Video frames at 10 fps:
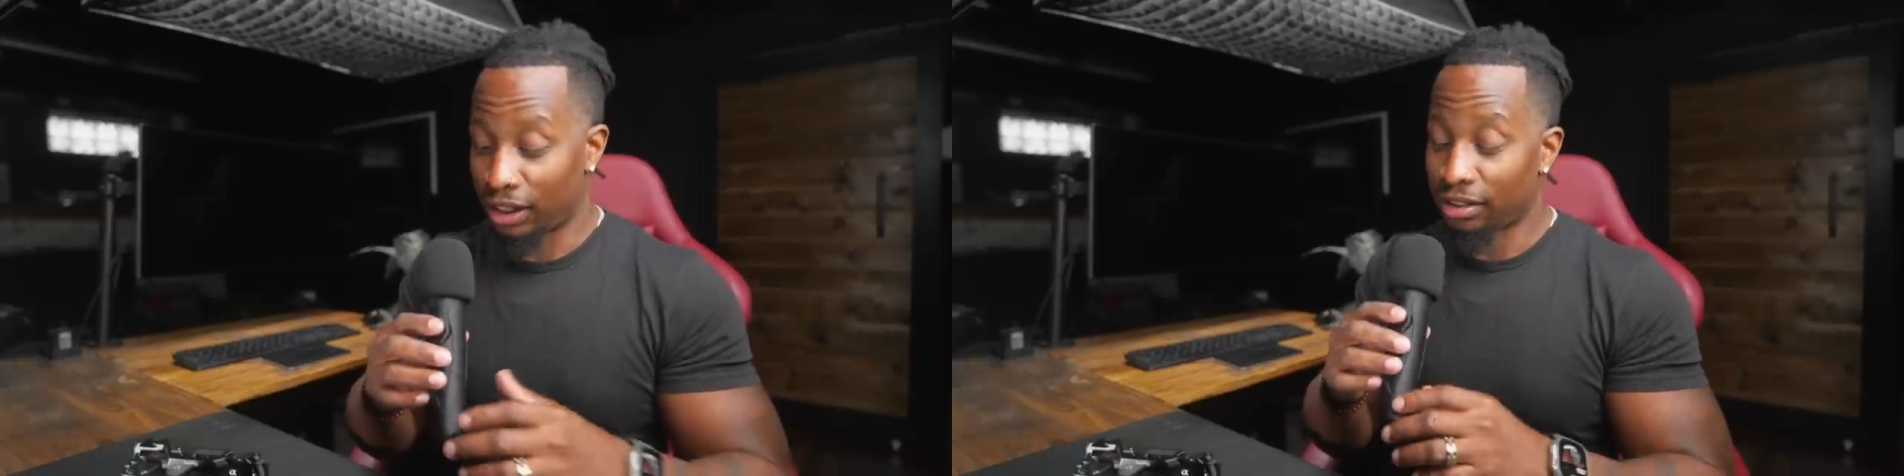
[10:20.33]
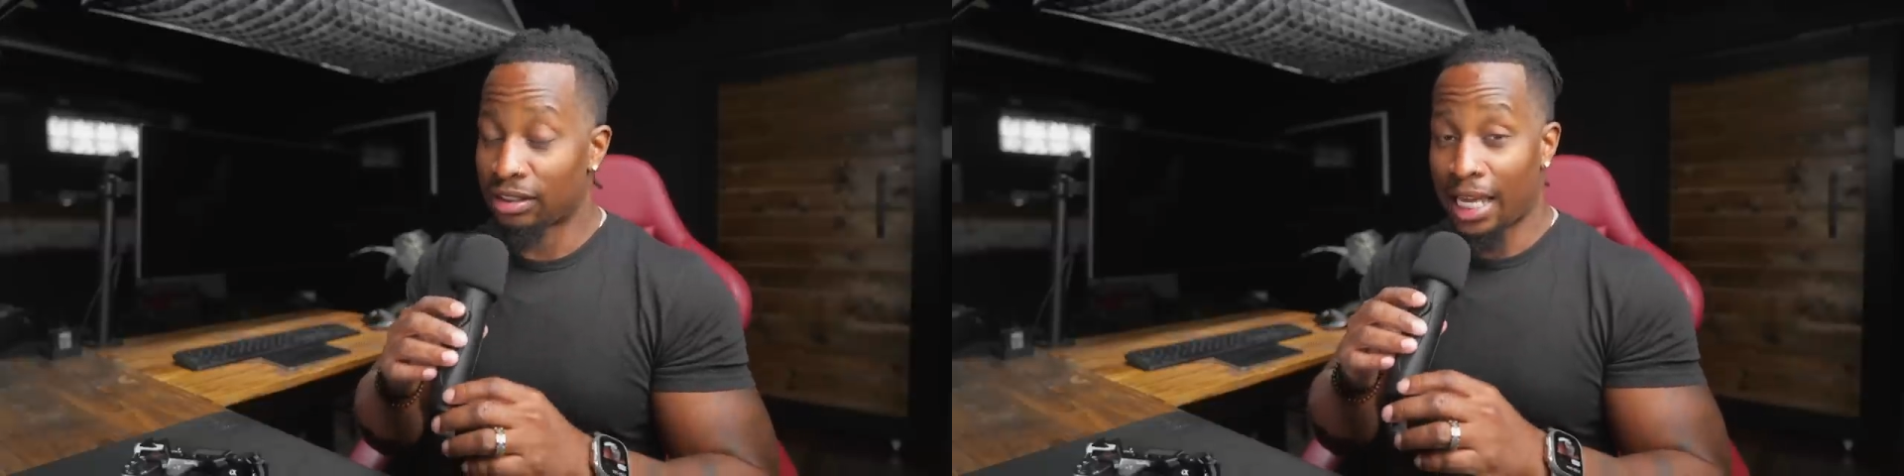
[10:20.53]

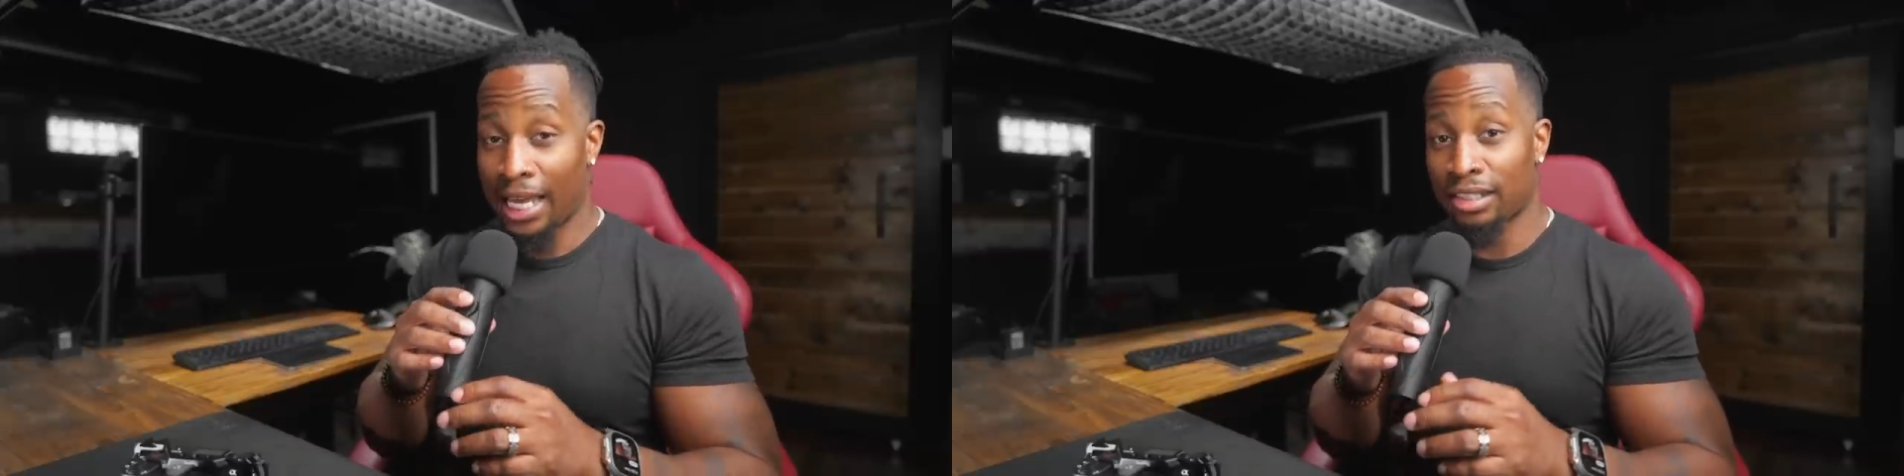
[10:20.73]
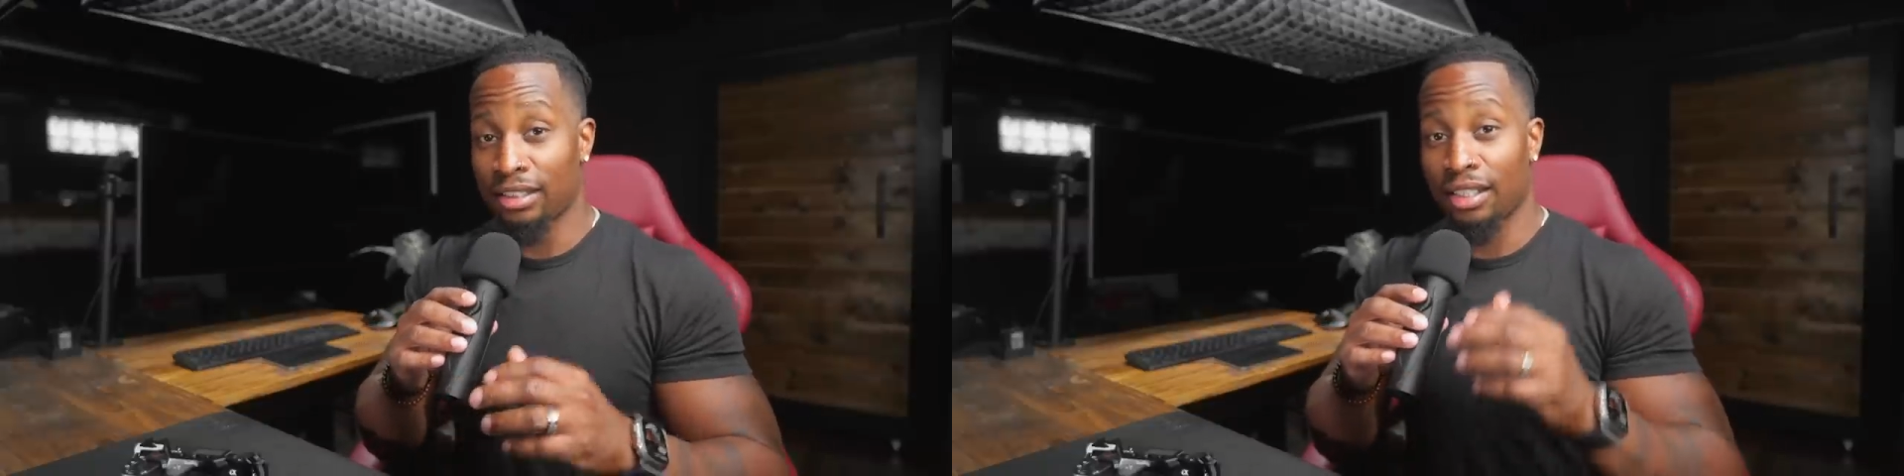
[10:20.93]
This is
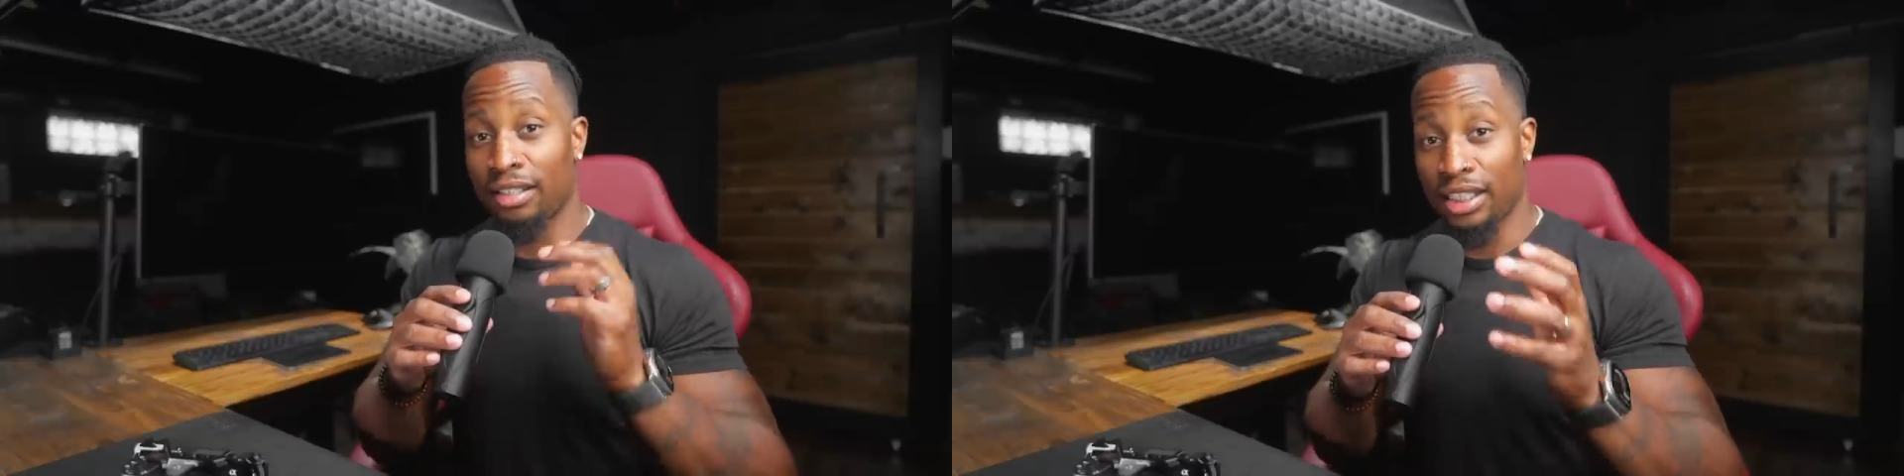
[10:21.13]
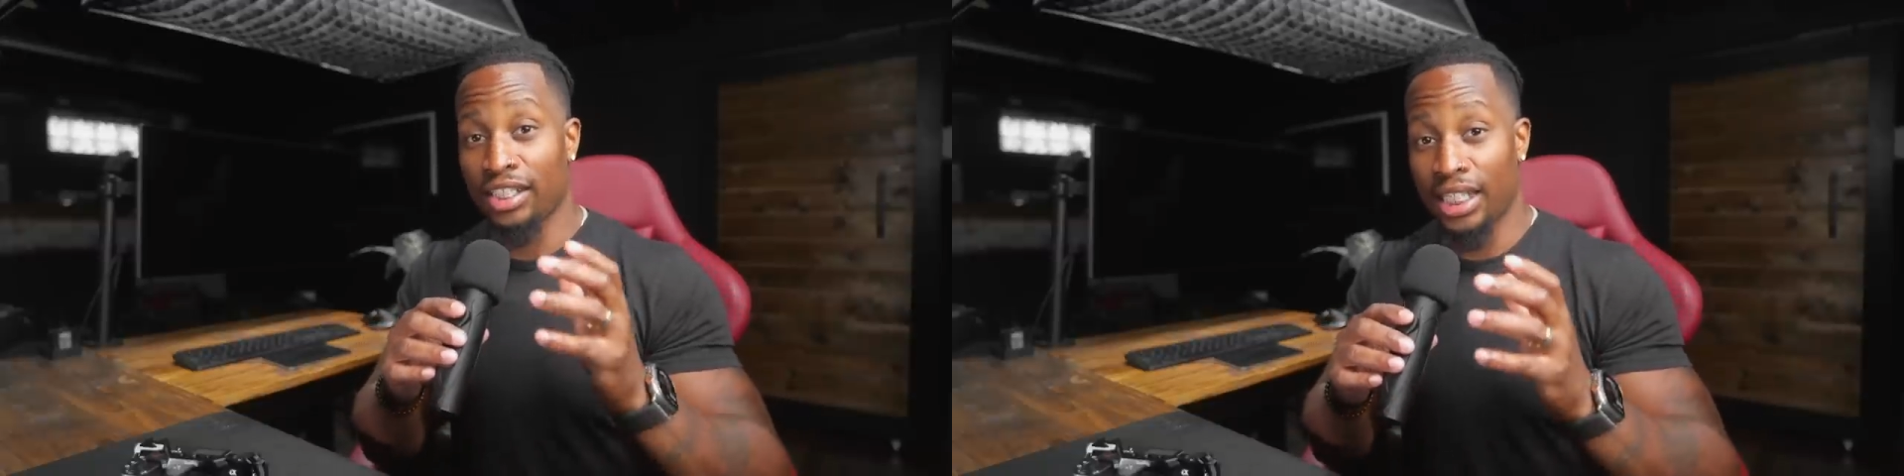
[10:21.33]
actually the
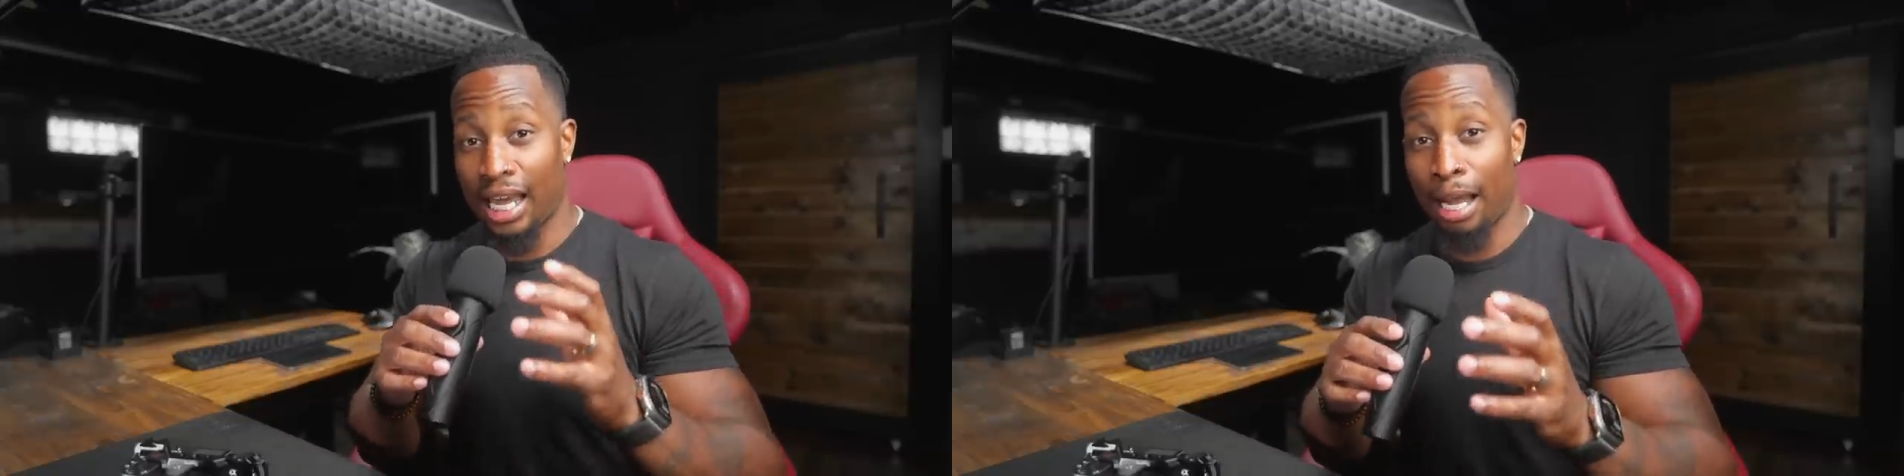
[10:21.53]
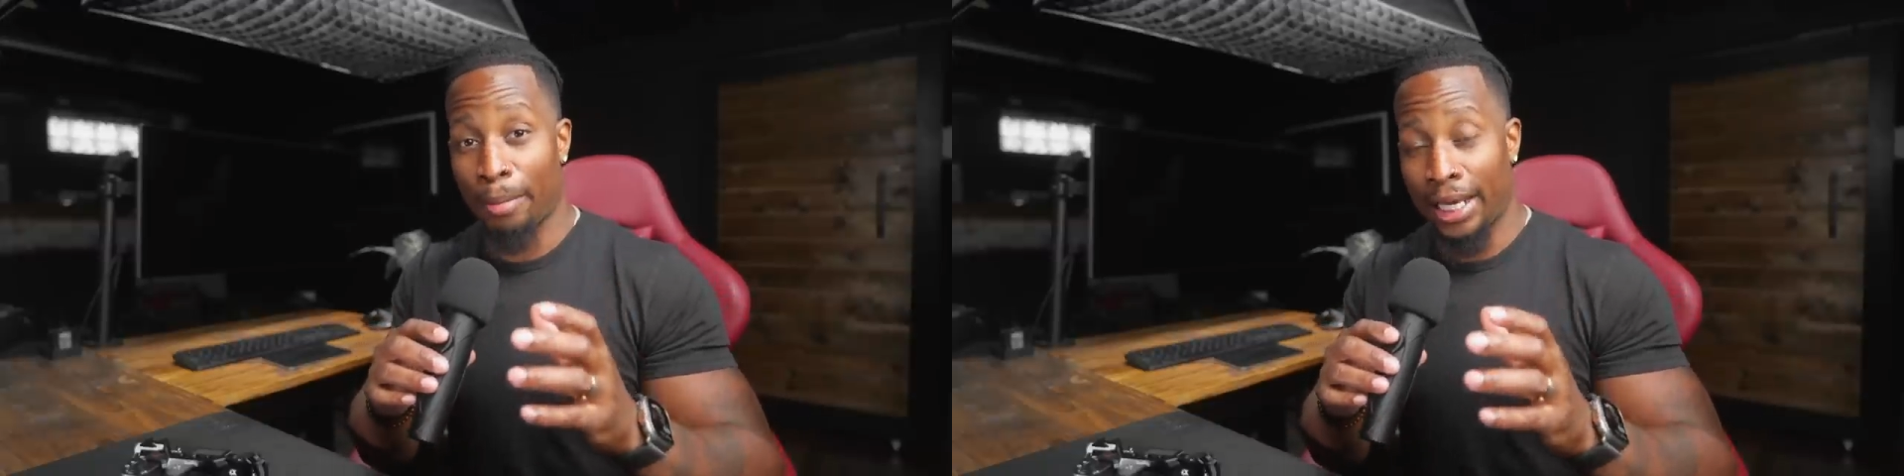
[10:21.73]

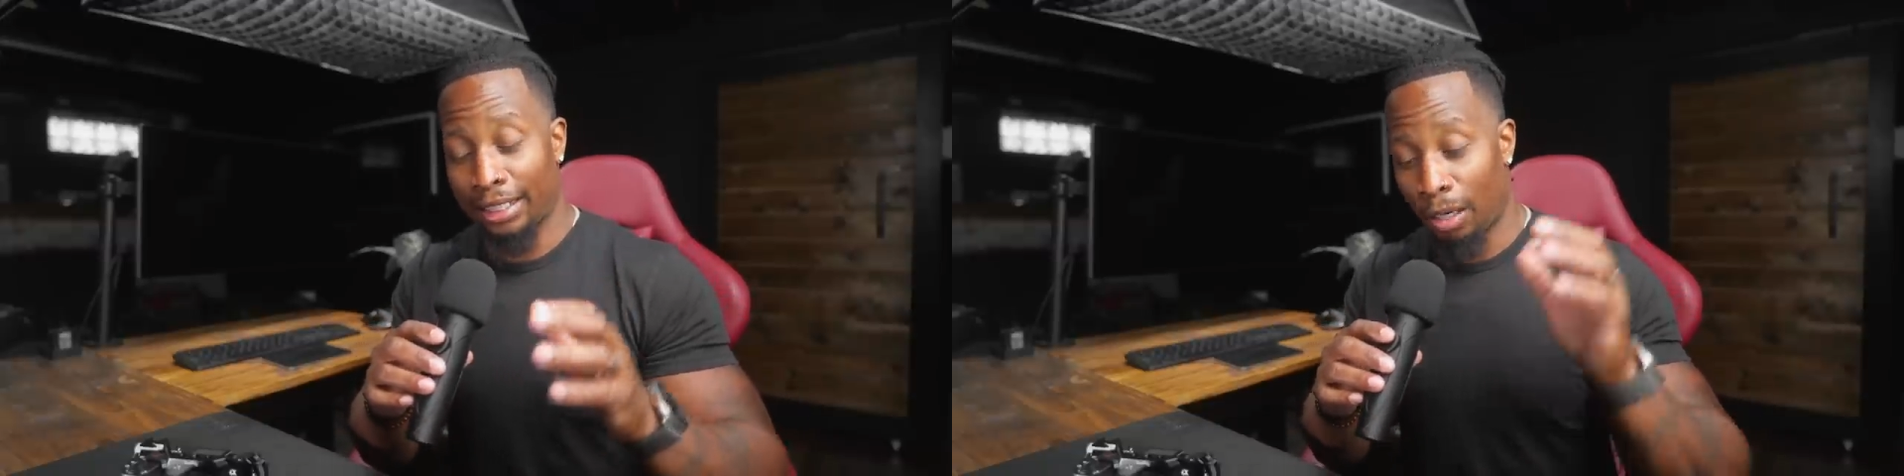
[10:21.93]
DJI mic,